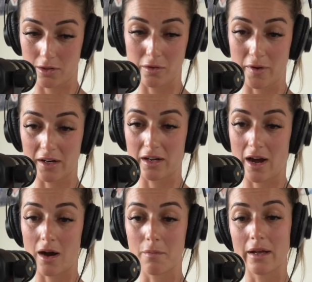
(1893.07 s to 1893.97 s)
you fucking
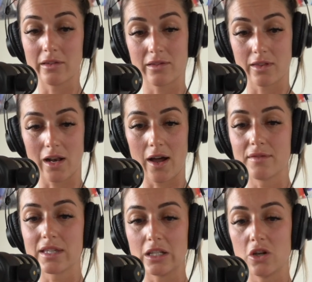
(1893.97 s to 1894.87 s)
are, but it's the lives
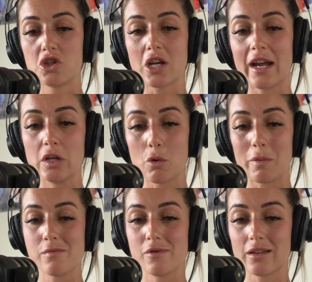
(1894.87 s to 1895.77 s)
that you change where
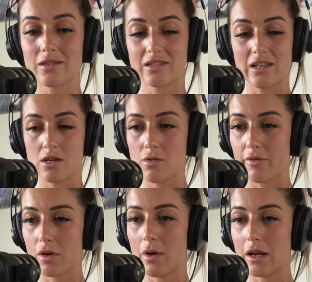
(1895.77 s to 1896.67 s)
people get to see you
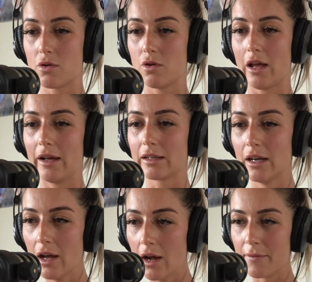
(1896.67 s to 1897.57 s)
every week or like
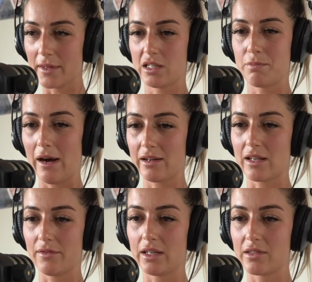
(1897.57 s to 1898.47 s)
it sparks
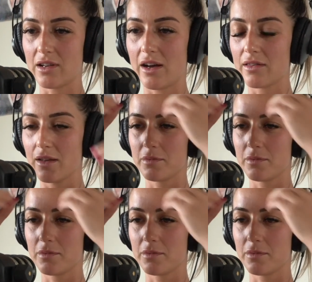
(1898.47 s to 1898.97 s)
something inside of them.